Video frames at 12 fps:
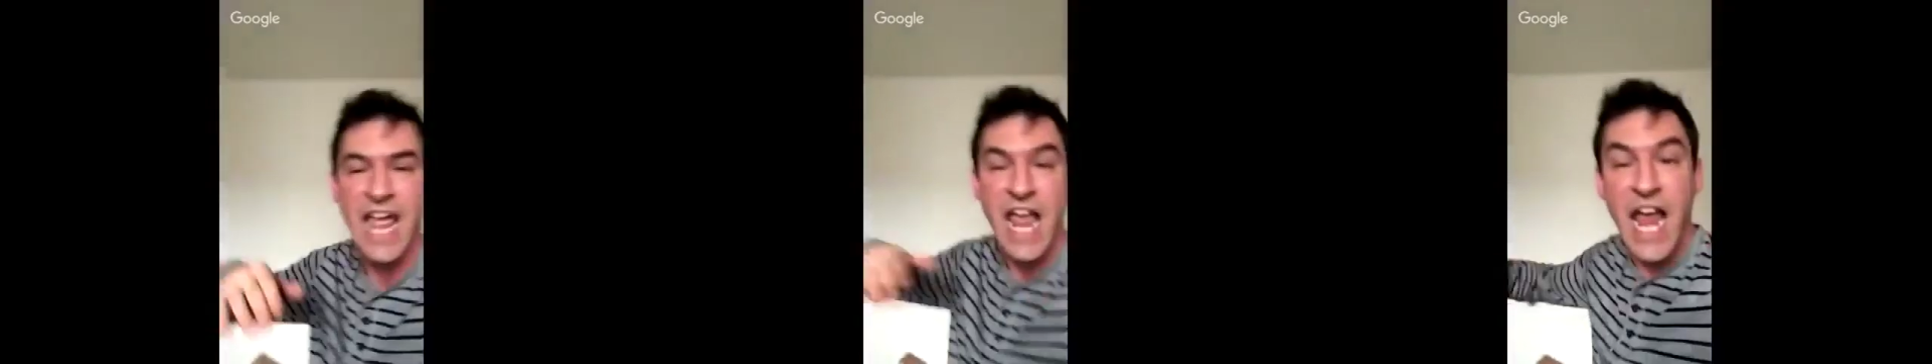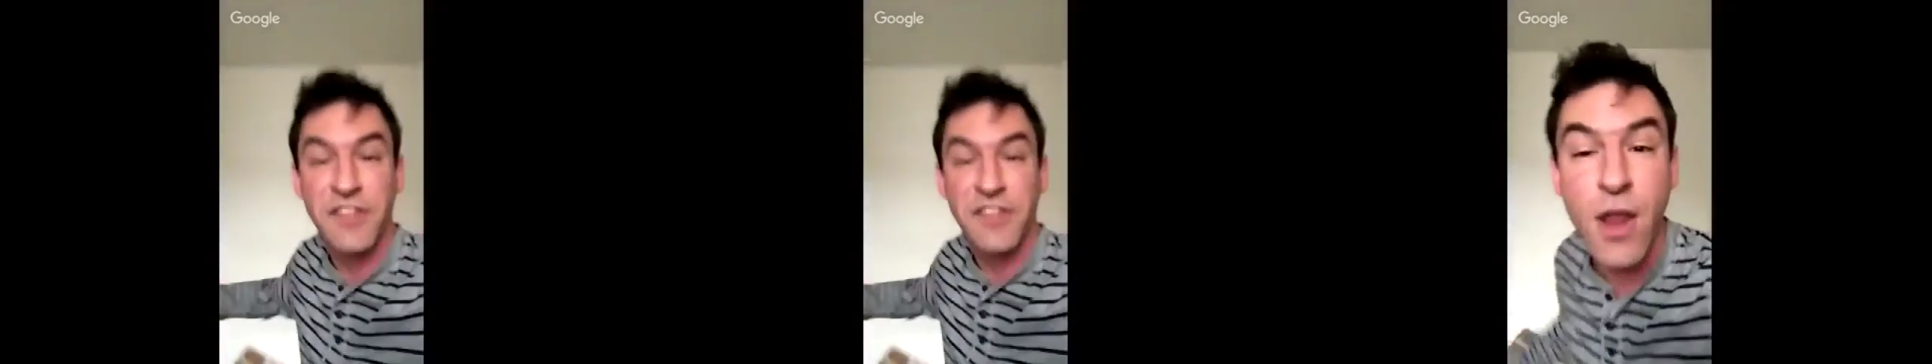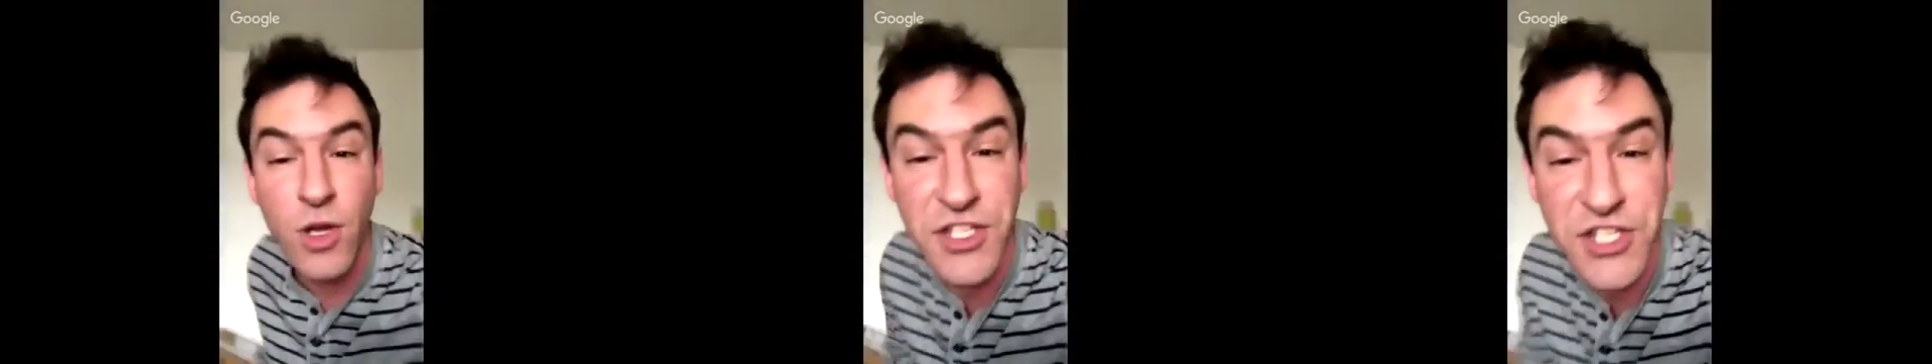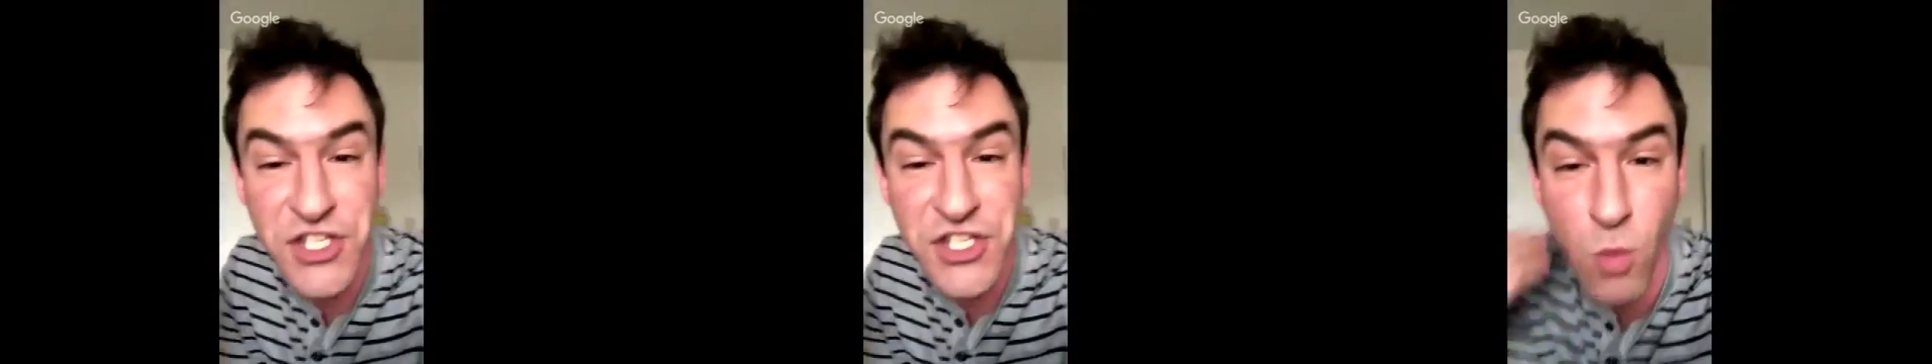would
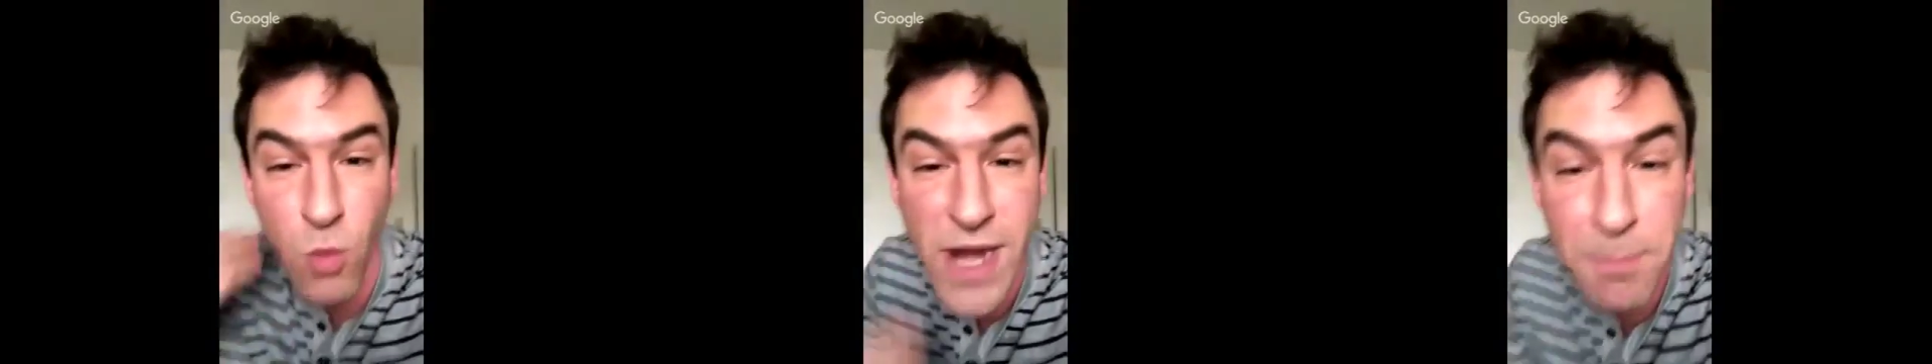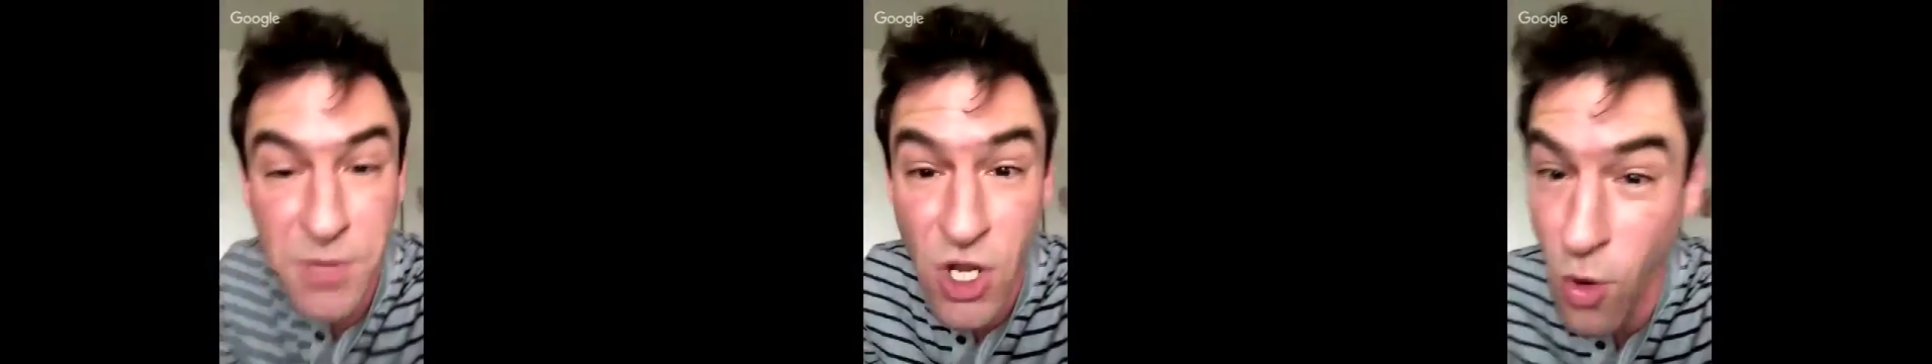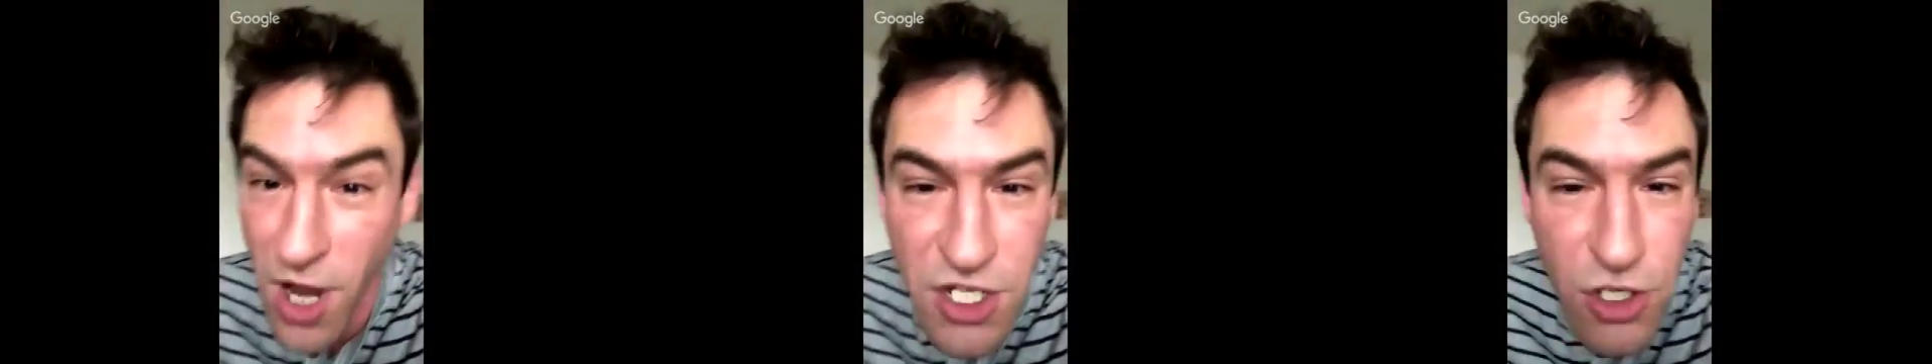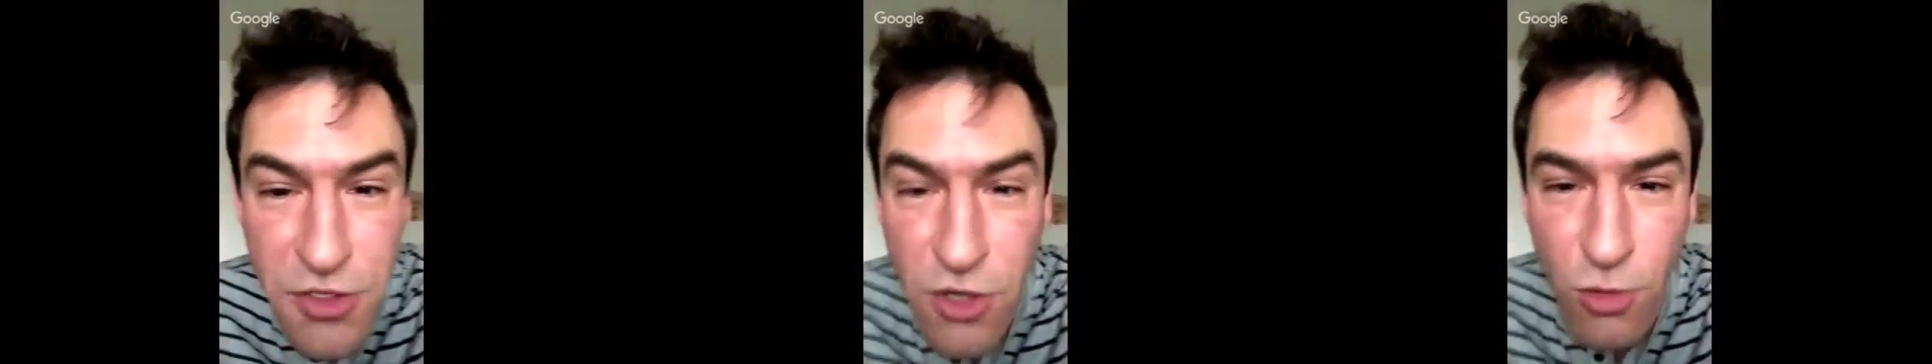sweep you under the
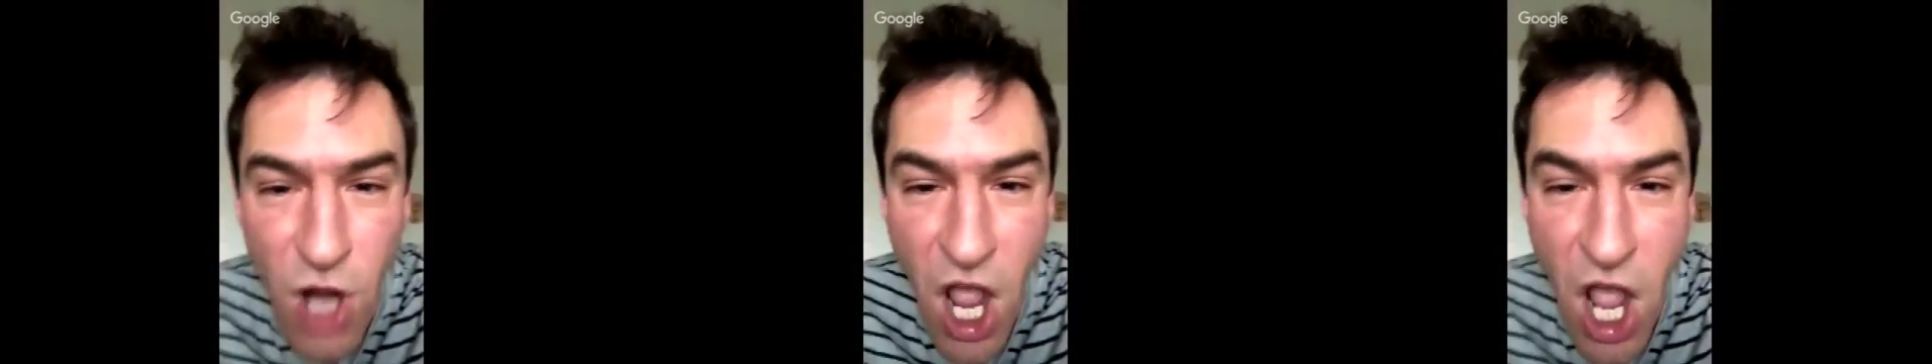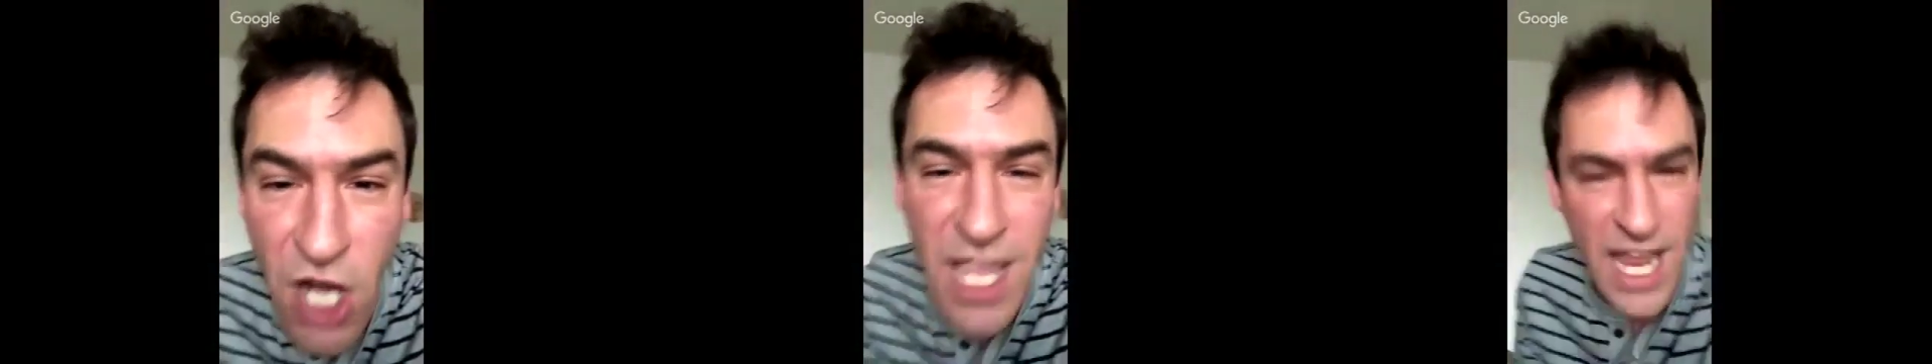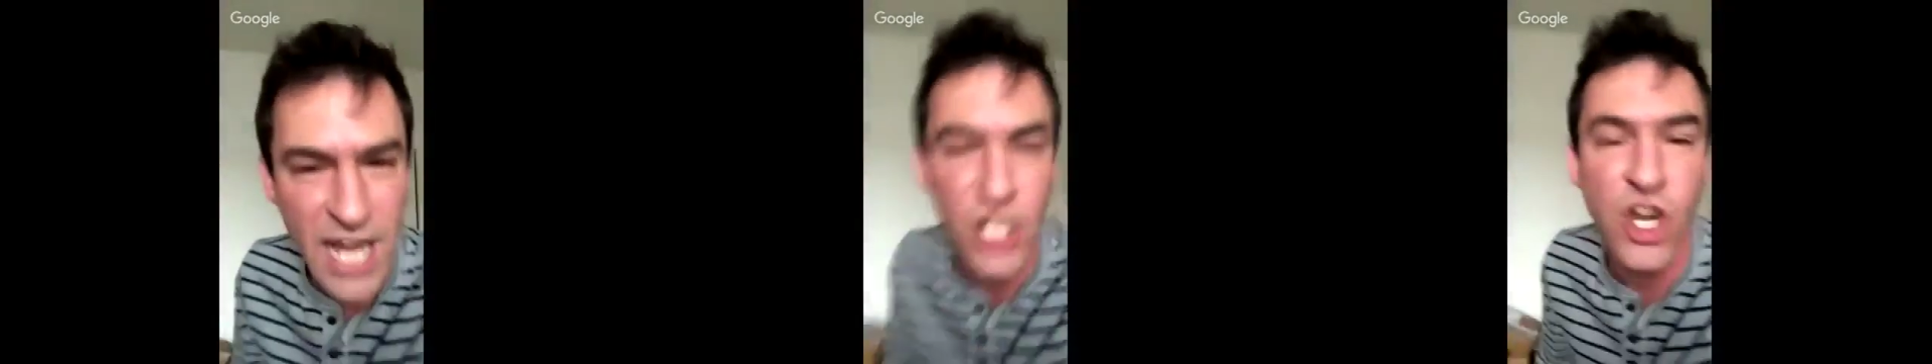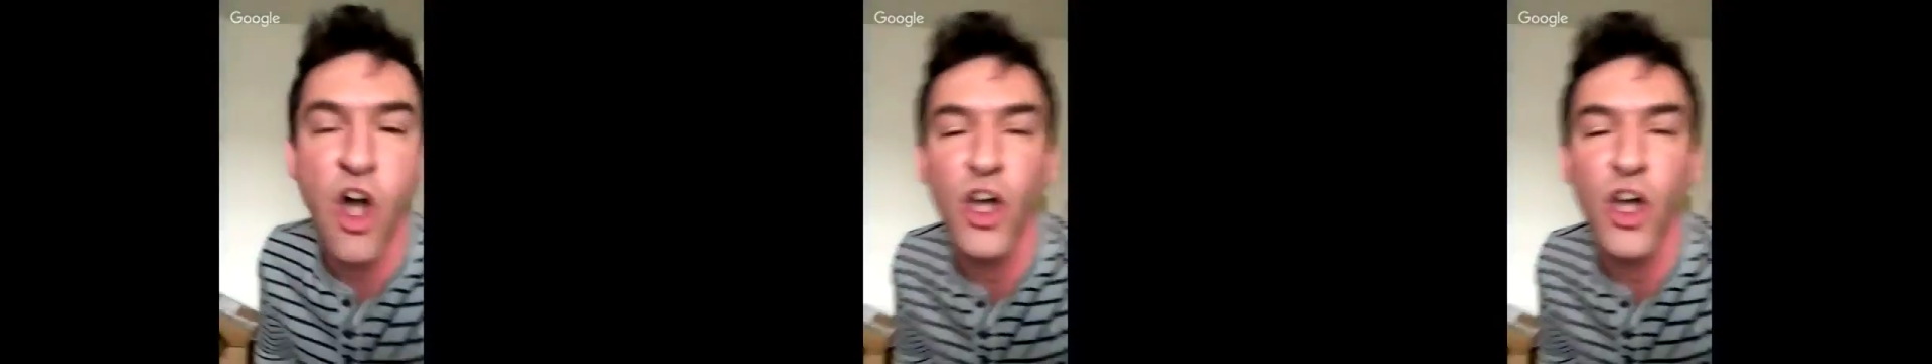rug and call you
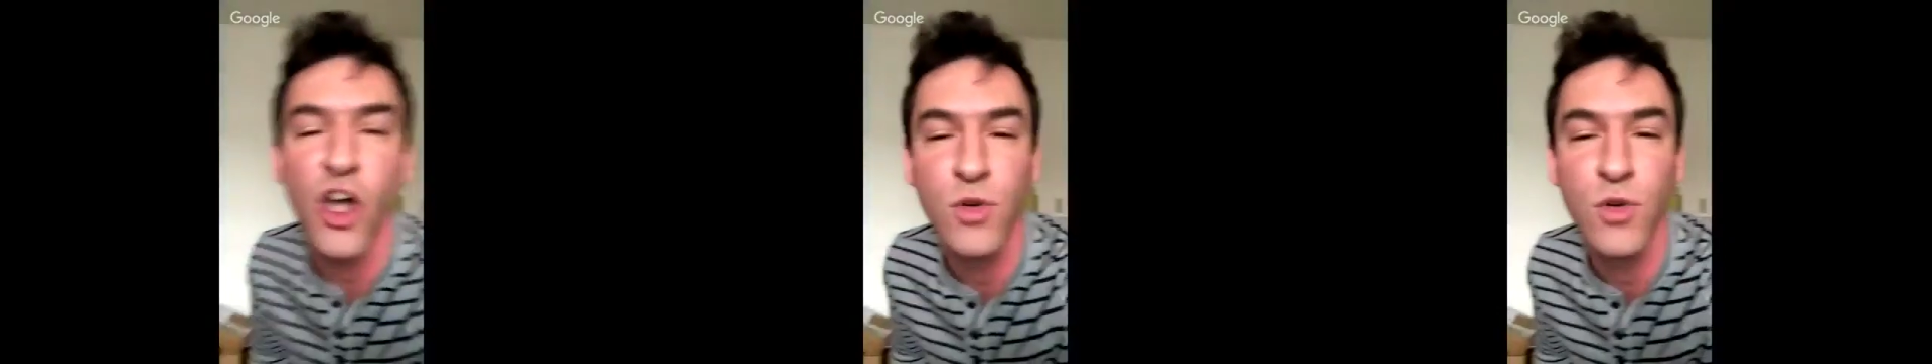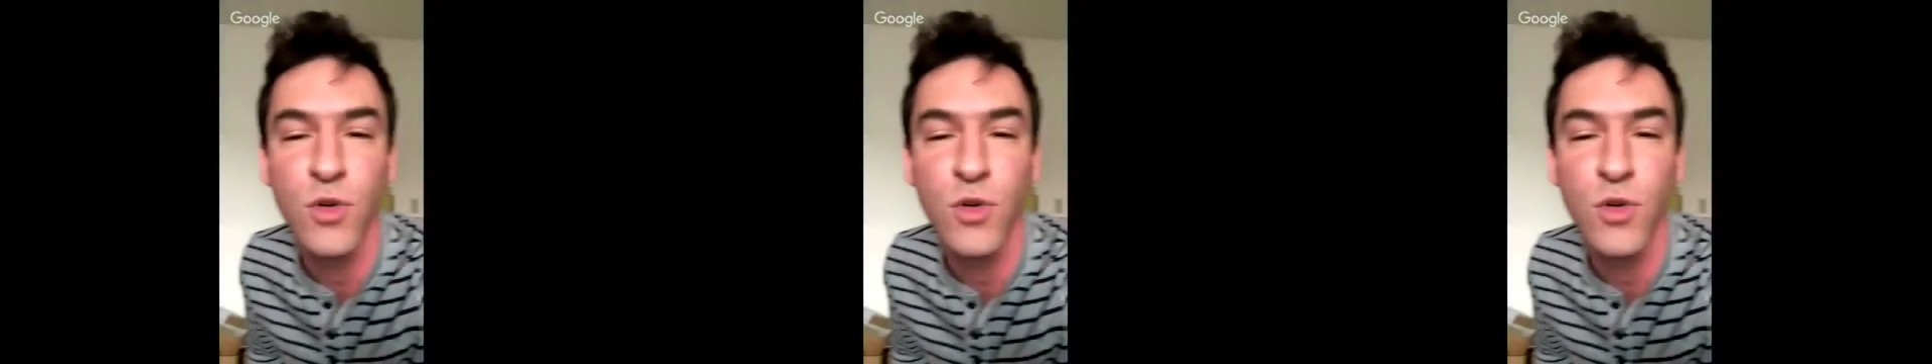a shit.